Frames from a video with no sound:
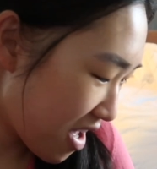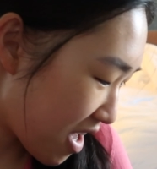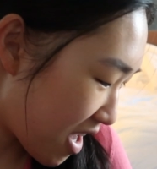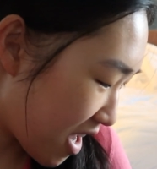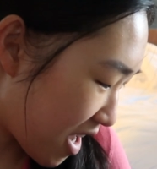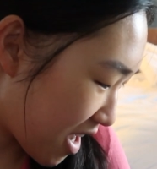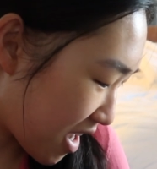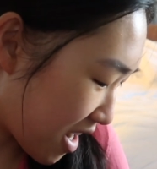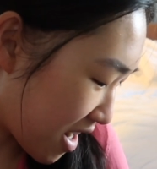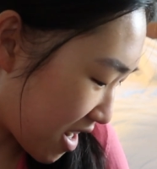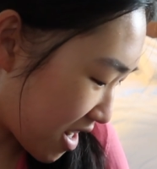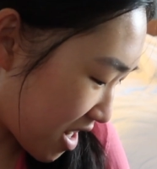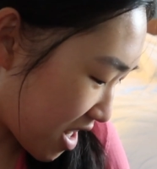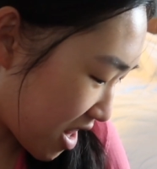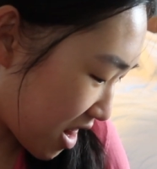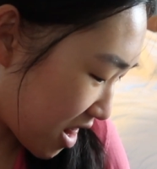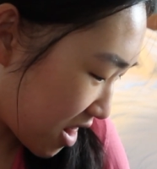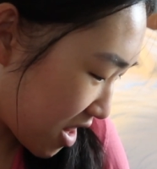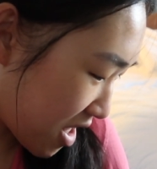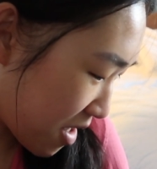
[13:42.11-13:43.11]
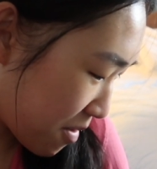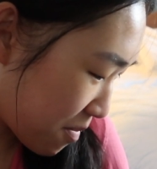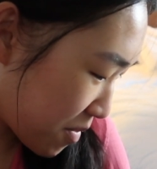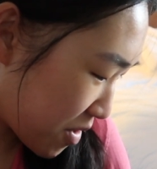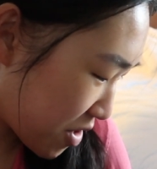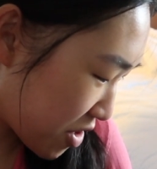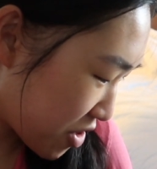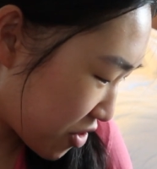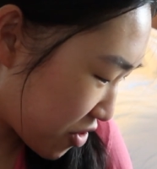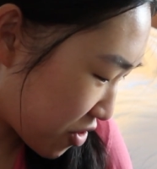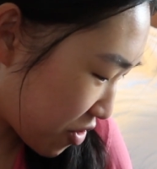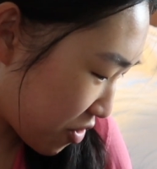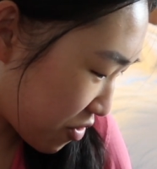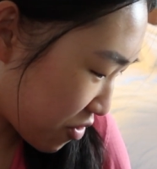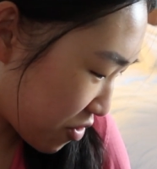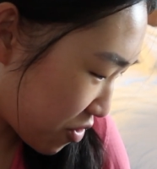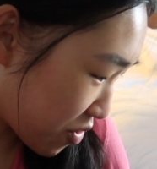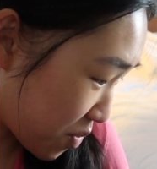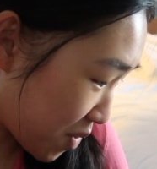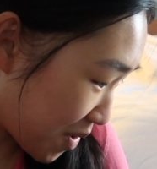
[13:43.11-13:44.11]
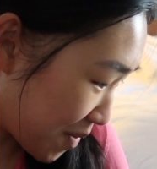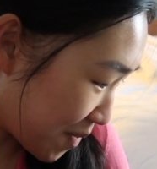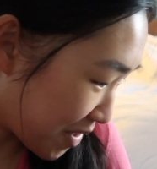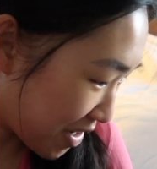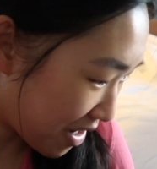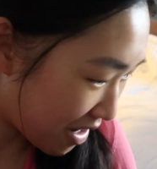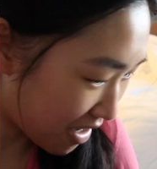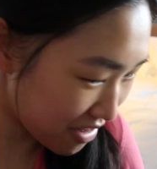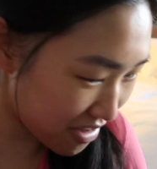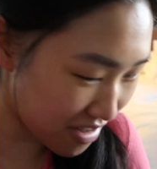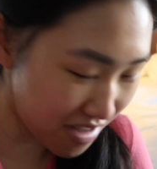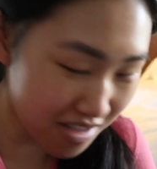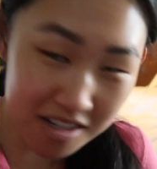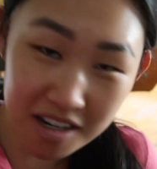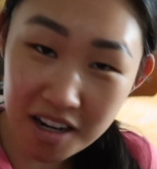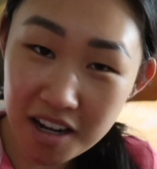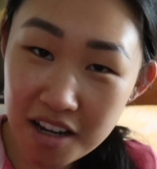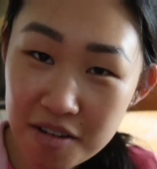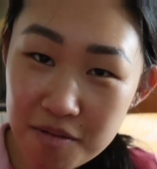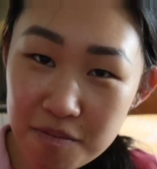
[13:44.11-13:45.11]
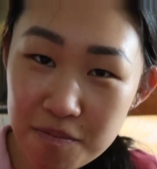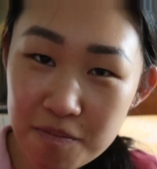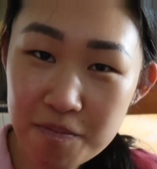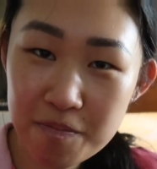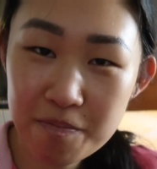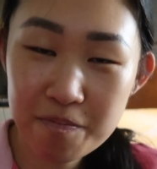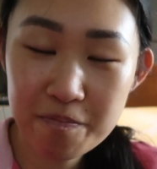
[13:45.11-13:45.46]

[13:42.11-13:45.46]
and let me show you what we got this time.